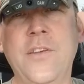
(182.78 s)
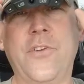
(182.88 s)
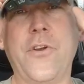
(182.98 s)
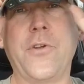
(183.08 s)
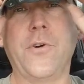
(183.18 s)

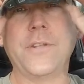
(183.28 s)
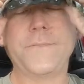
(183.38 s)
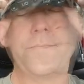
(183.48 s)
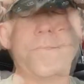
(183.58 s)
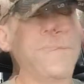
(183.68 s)
turn it on.
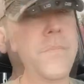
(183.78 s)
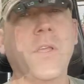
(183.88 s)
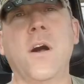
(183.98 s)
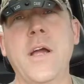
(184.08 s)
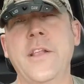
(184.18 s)

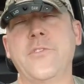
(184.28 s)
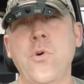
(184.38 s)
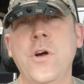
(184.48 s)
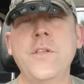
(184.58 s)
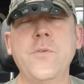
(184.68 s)
All right, it's
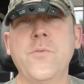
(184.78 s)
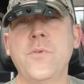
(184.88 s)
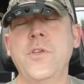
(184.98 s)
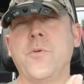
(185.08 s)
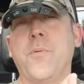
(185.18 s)
on.
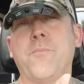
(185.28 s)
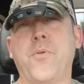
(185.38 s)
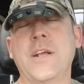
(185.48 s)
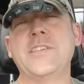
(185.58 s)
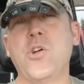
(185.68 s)
You'll
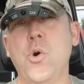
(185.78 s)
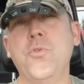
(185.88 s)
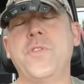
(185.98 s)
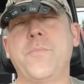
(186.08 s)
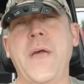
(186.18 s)
press and
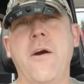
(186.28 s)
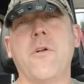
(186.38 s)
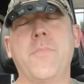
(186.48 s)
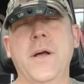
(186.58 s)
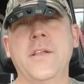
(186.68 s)
hold the
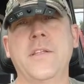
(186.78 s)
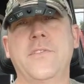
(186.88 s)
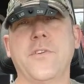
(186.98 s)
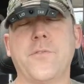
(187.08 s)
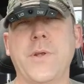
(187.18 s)
power button
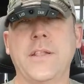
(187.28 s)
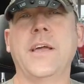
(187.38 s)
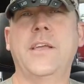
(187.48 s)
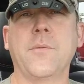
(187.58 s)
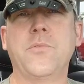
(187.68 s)
until the red
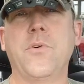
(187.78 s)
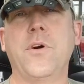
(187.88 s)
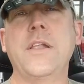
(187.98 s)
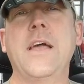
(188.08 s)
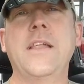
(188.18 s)
light comes
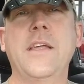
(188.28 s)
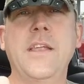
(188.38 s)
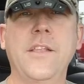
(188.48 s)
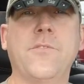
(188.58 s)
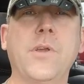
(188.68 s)
on, and then
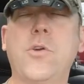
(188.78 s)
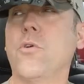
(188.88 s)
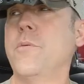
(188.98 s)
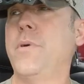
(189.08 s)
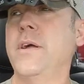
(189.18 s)
hit the
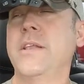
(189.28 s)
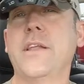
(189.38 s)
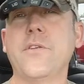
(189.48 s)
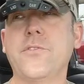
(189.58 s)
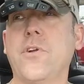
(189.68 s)
record button,
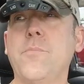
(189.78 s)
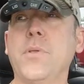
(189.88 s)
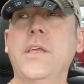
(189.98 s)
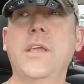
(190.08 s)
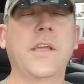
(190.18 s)
and it'll start
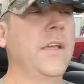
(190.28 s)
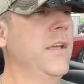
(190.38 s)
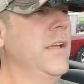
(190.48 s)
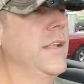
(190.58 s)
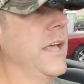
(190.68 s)
blinking,
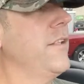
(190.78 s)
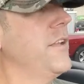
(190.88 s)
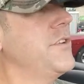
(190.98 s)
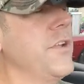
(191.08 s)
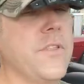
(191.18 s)
and that'll
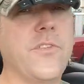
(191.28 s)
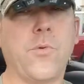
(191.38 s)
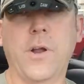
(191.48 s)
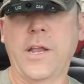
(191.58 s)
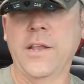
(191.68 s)
let you know that it's
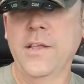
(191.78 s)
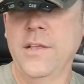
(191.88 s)
working.